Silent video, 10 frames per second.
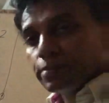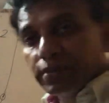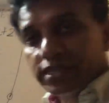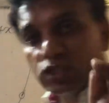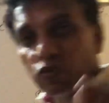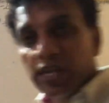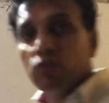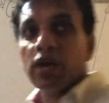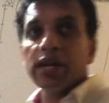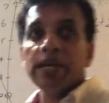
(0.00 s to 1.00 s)
between
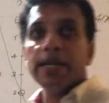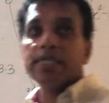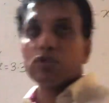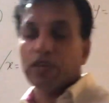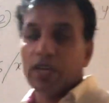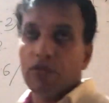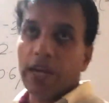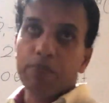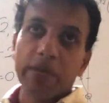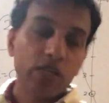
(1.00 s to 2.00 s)
1 and 3,
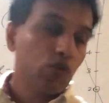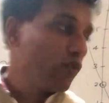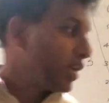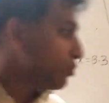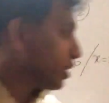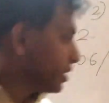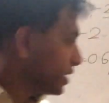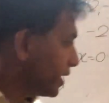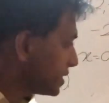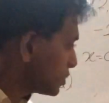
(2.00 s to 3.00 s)
right? Between 1 and